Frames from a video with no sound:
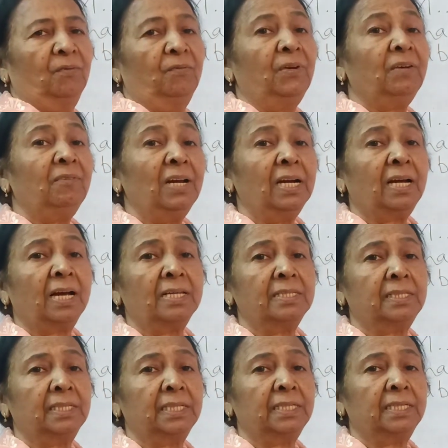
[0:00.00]
We will
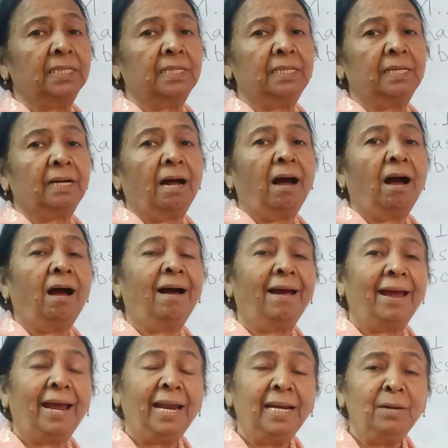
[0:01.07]
consider our
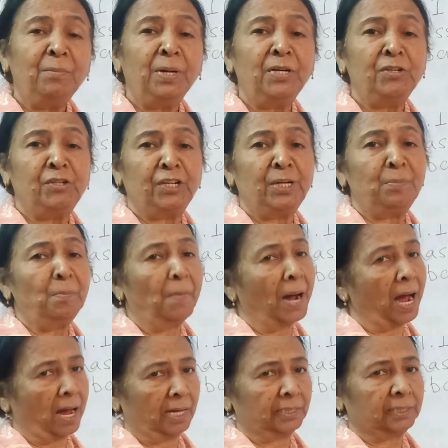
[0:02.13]
elementary
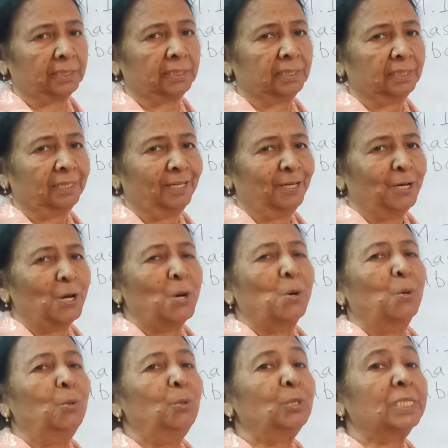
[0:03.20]
mass
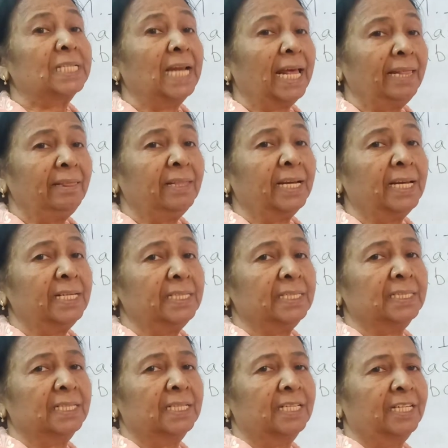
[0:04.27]
whose length is
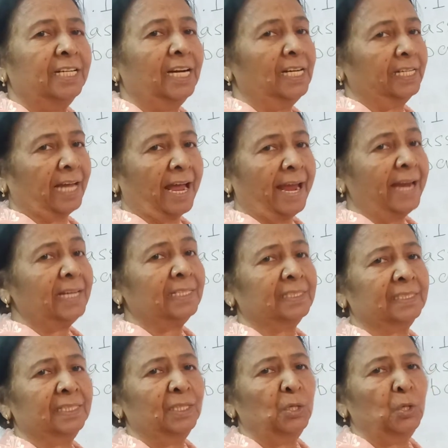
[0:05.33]
delta
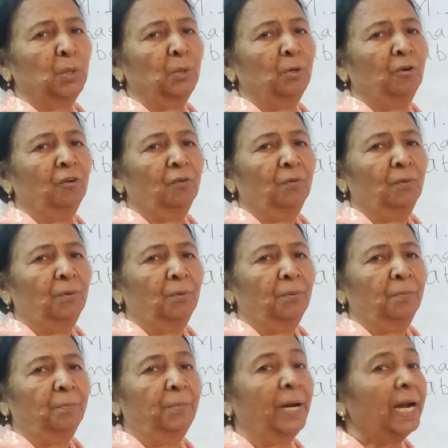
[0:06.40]
x,
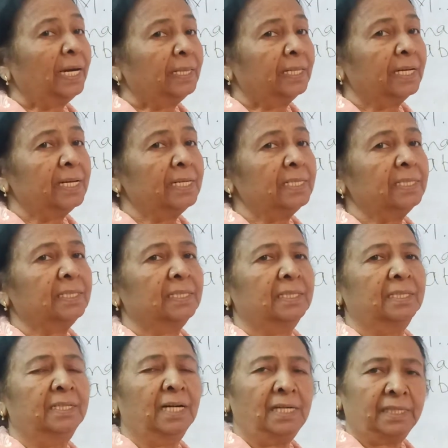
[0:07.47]
breadth is
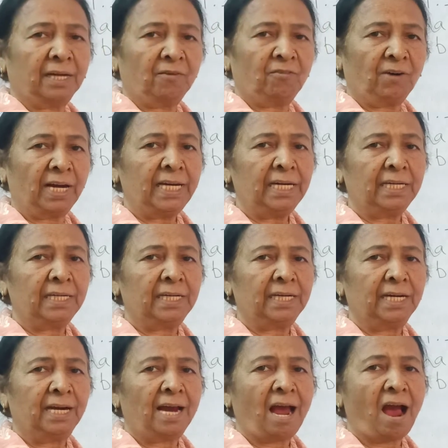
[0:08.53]
delta y,
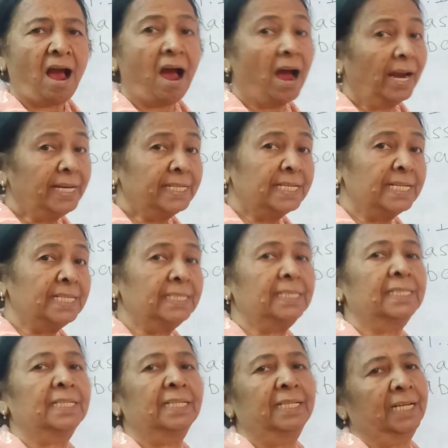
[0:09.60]
height is
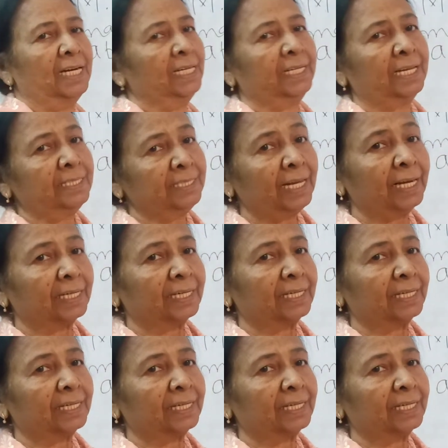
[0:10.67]
delta z.